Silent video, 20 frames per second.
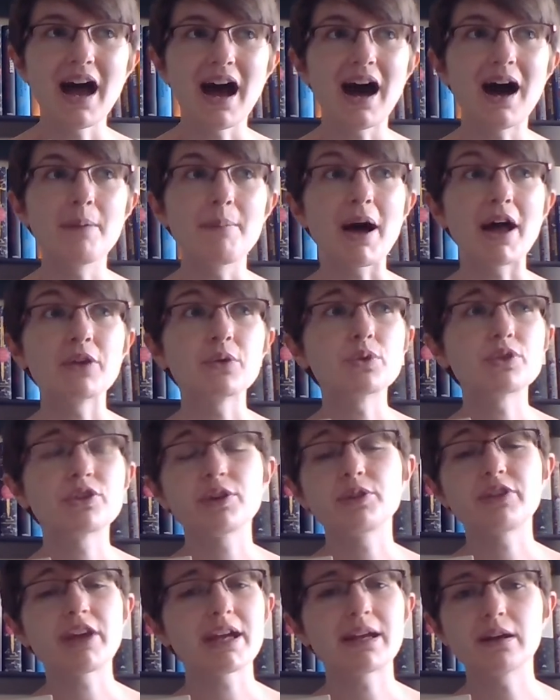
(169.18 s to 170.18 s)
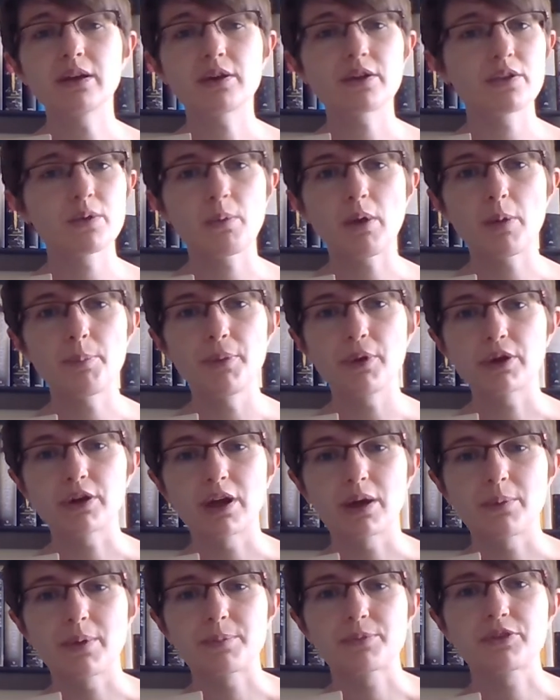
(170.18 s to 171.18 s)
And also take a look at the World Book
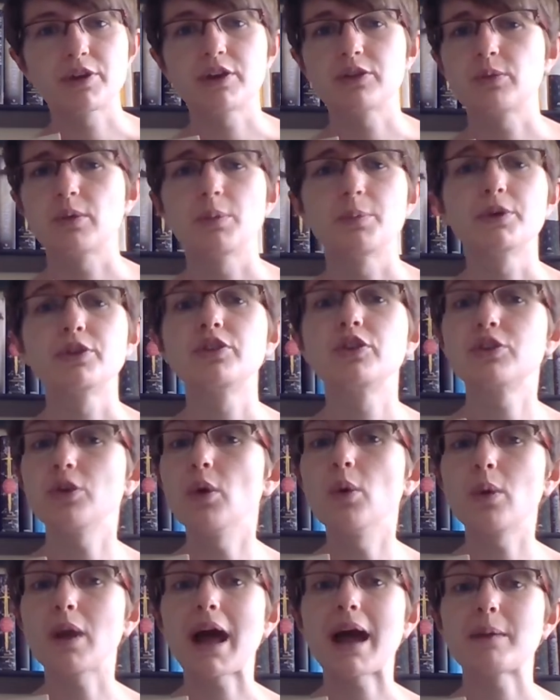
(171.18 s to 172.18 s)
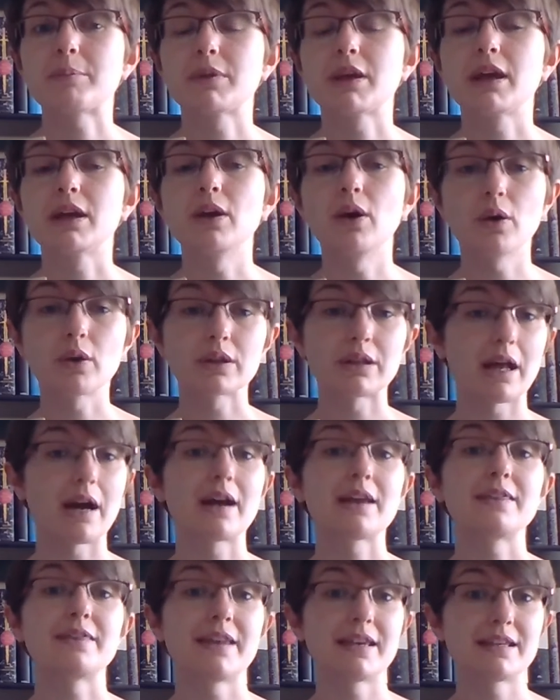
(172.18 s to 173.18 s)
Night website as well, because it's all happening
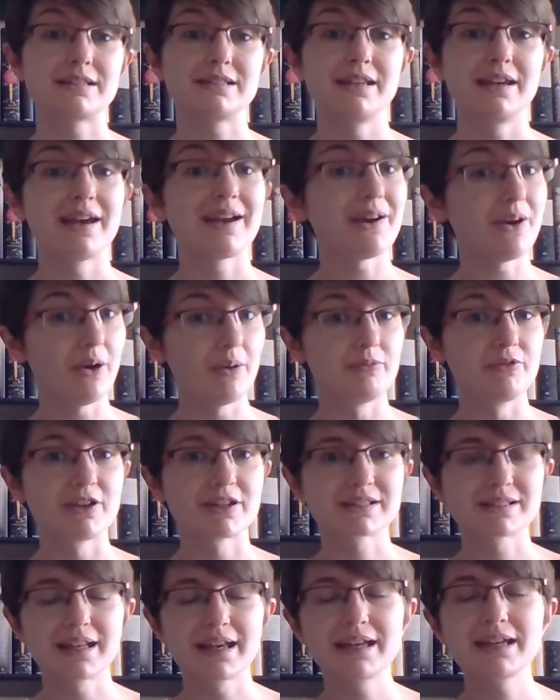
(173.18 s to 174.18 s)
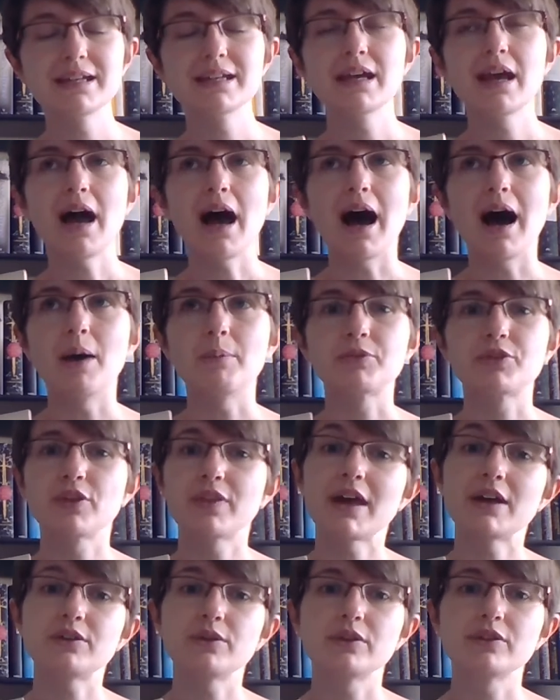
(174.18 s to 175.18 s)
online this year, obviously. So
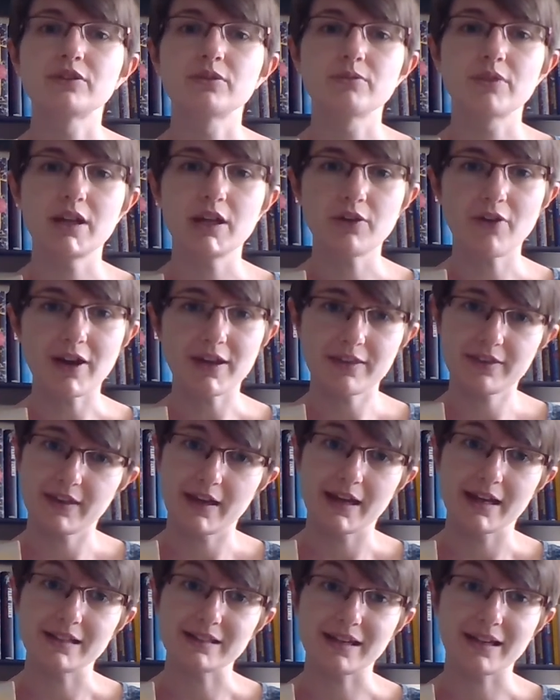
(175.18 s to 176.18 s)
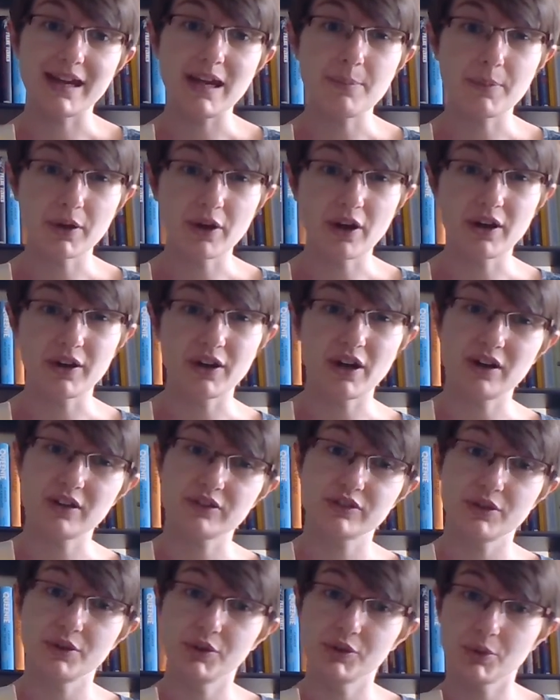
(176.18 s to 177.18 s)
they're doing some really great things, and keep an eye on our
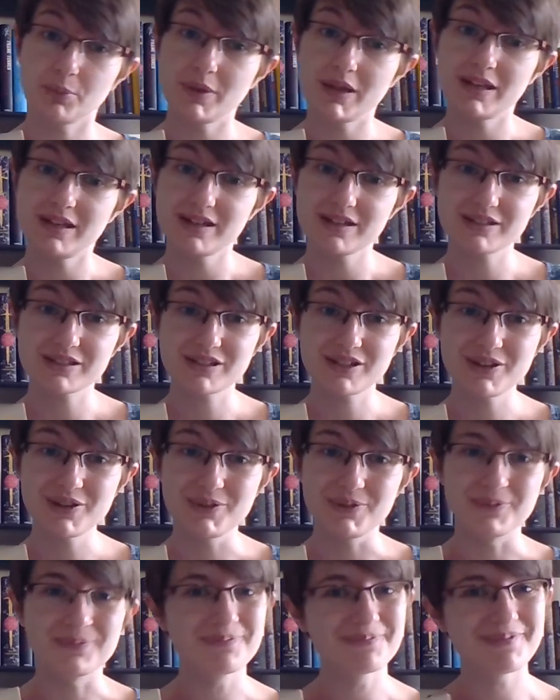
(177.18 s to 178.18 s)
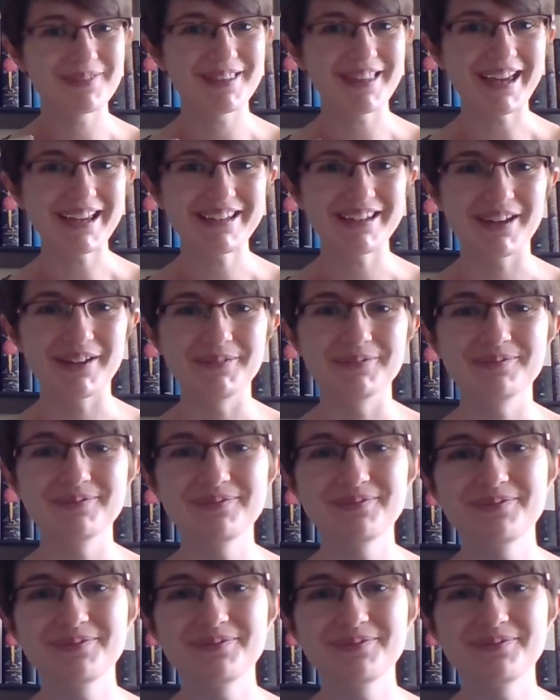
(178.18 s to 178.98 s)
social media too. Thank you.